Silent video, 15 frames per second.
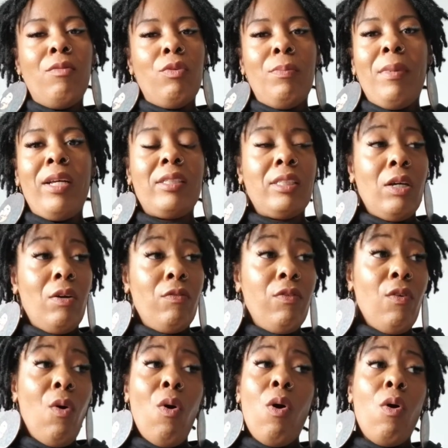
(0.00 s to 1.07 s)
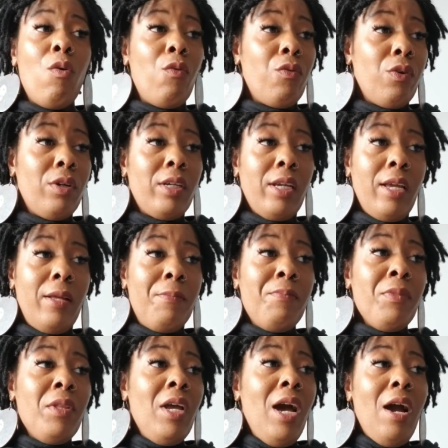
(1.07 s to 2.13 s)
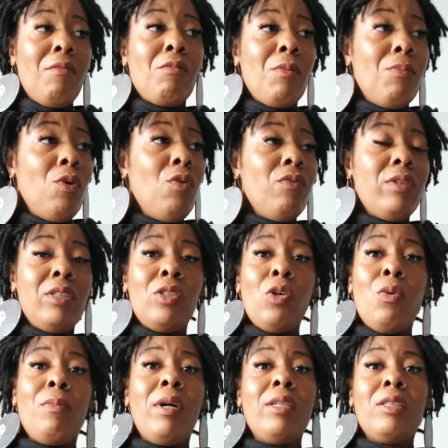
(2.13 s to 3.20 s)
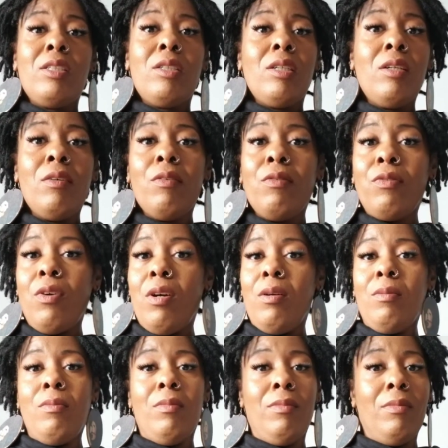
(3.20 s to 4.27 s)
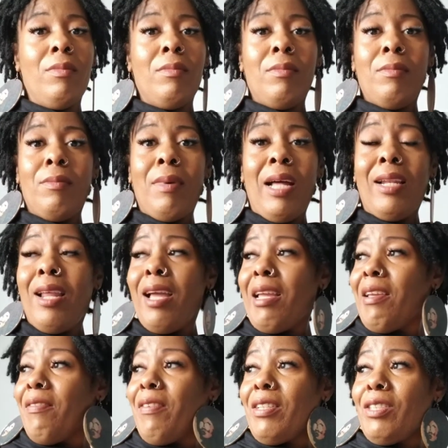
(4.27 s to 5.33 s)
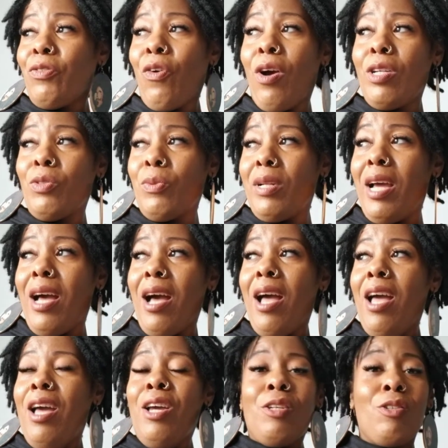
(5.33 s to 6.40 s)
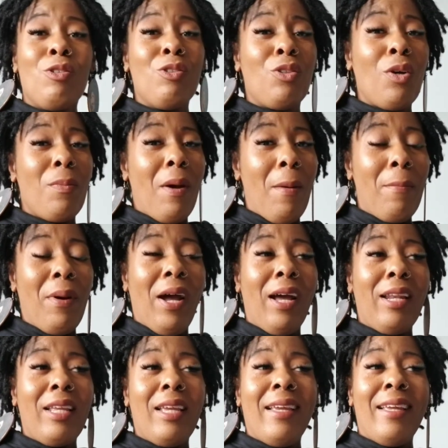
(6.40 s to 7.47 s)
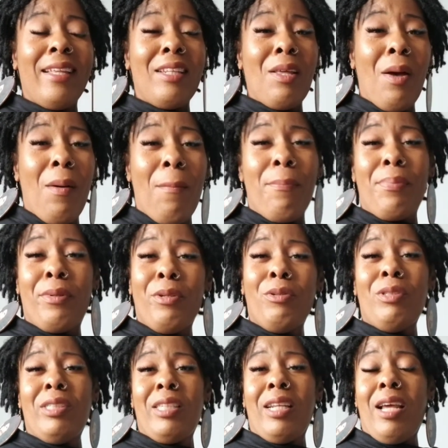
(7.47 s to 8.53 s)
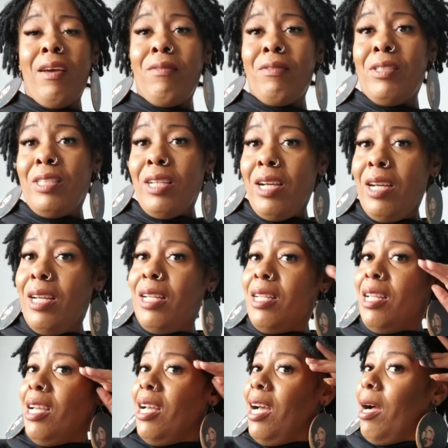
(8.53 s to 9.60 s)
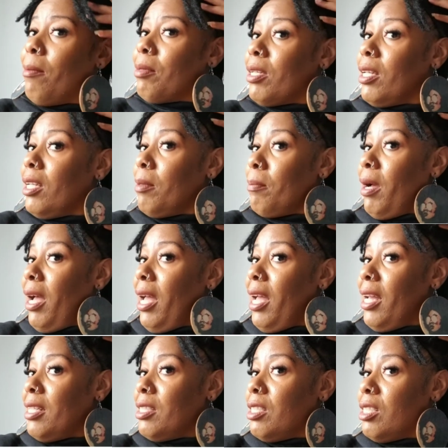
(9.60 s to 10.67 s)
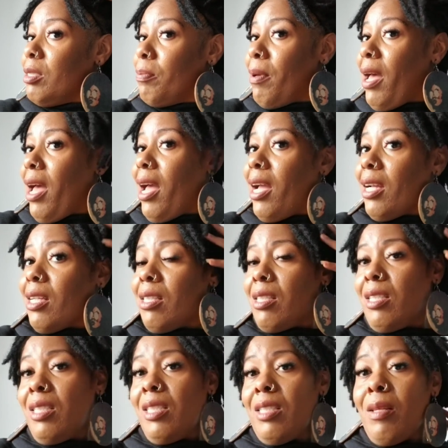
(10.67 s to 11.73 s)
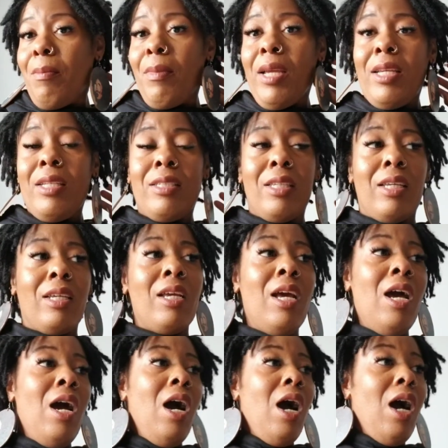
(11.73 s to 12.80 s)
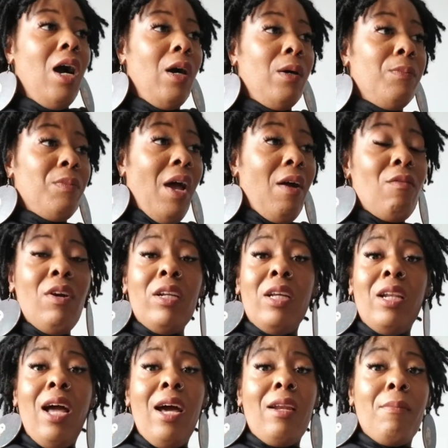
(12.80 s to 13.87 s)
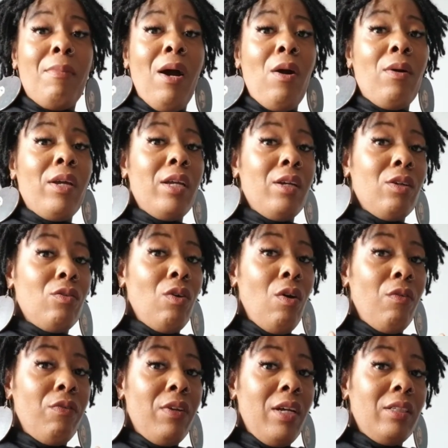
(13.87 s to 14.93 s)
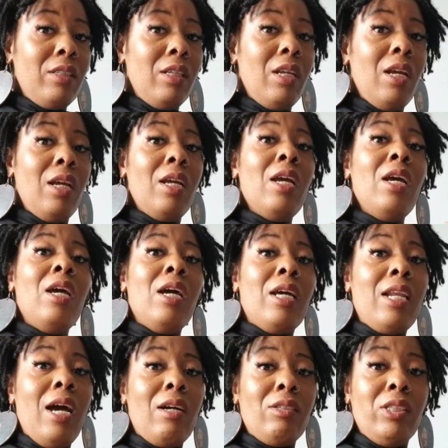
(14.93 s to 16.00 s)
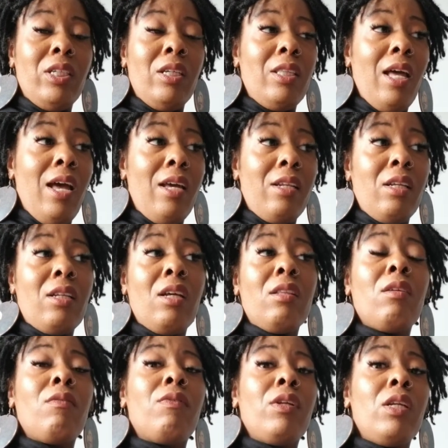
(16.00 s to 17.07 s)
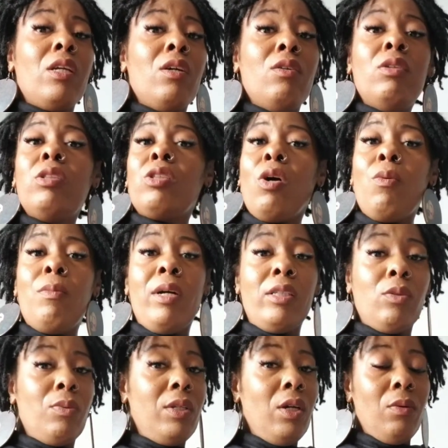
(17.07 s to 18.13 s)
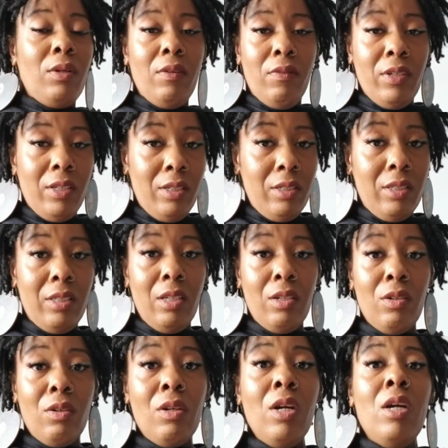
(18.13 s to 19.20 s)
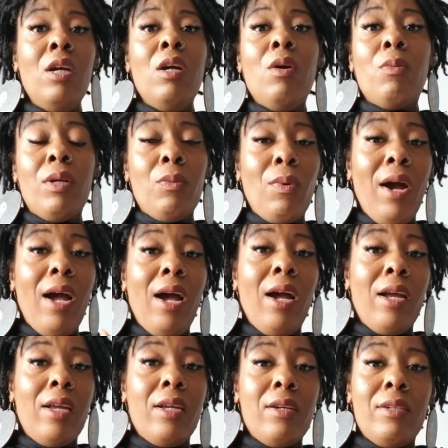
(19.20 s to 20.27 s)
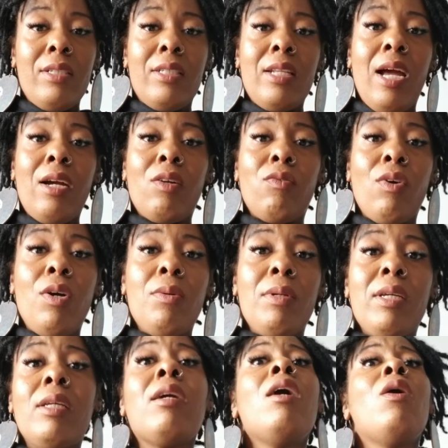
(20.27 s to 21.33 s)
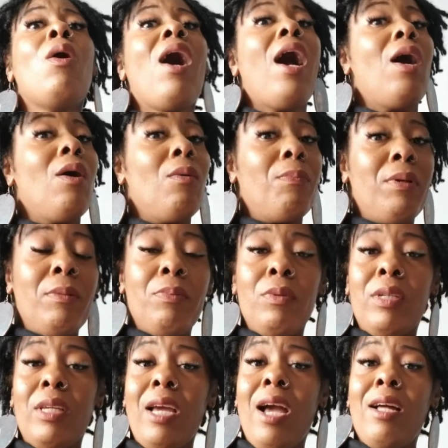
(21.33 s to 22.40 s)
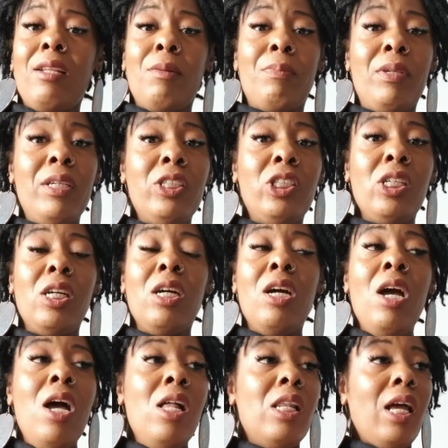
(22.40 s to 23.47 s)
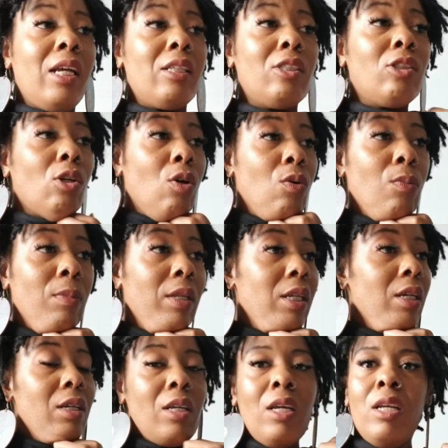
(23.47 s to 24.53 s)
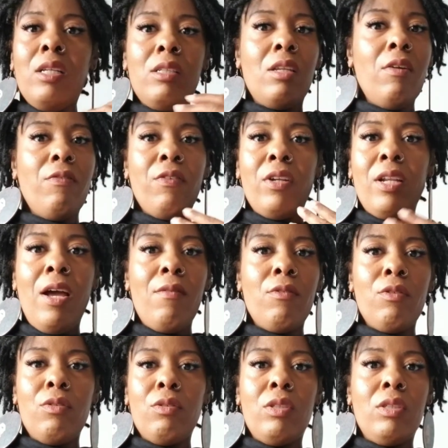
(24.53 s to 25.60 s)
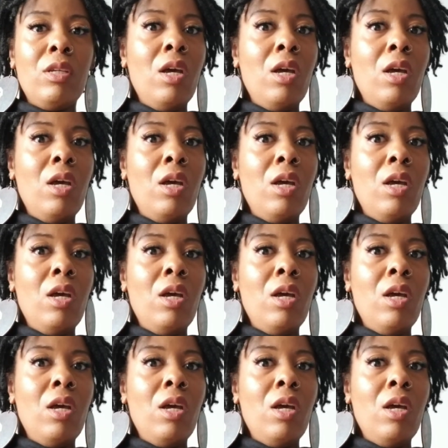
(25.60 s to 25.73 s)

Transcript: with myself all over again. I'm removing so much from my life as far as what I used on my body and the abuse that I've done. I'm getting my edges back. This is amazing. I read a lot about hair growth yesterday, and I'll share that in another video. So much we don't even consider with why our hair is not growing, how people get alopecia, like so many different levels